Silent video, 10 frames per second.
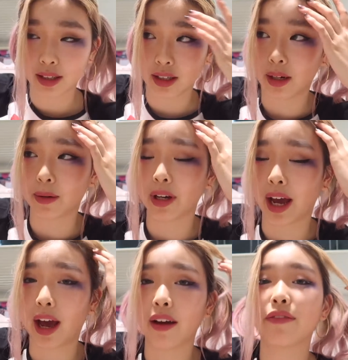an hour and a
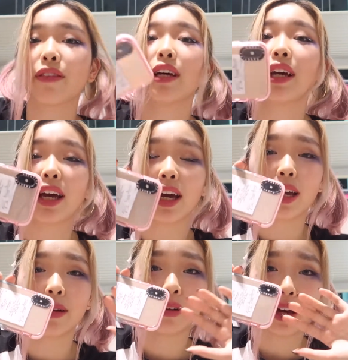half,
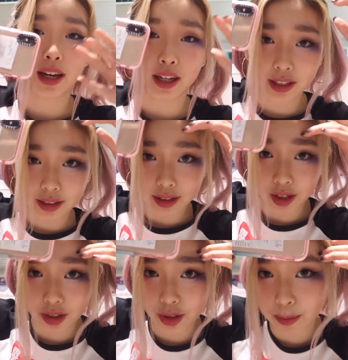and I
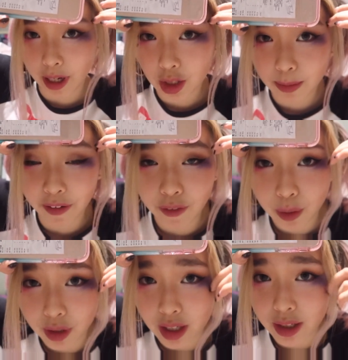also matched my
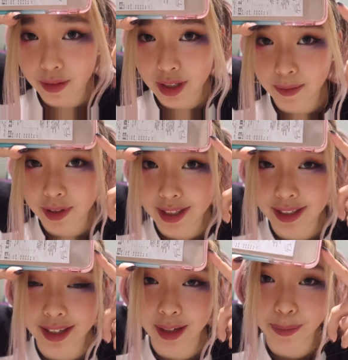phone case for some
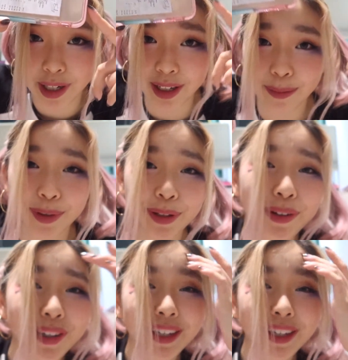reason, like pink and blue.